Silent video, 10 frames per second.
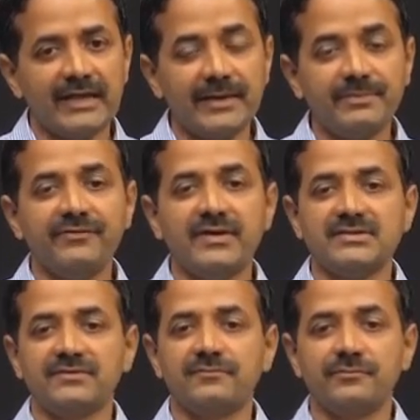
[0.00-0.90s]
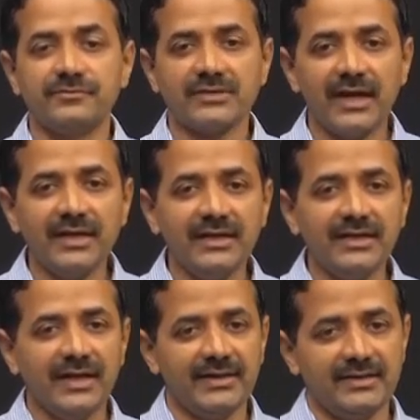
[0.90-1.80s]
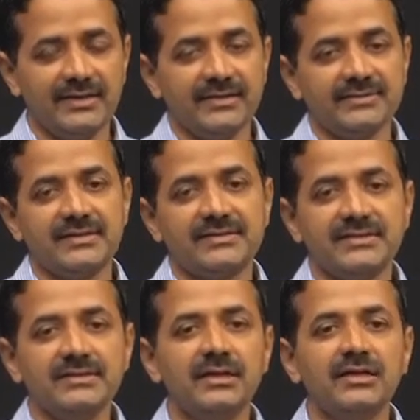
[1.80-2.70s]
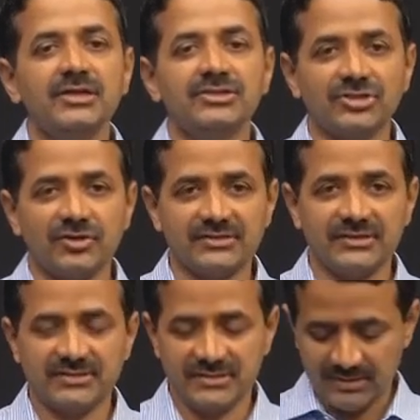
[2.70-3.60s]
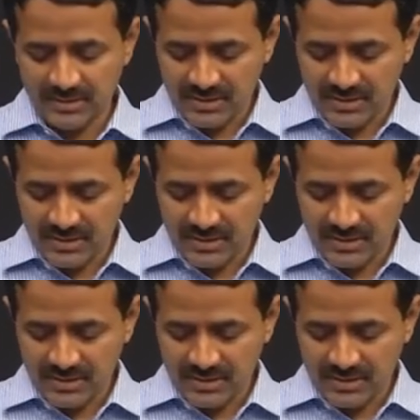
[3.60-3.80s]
epiphyses fuse early and it results in short stature.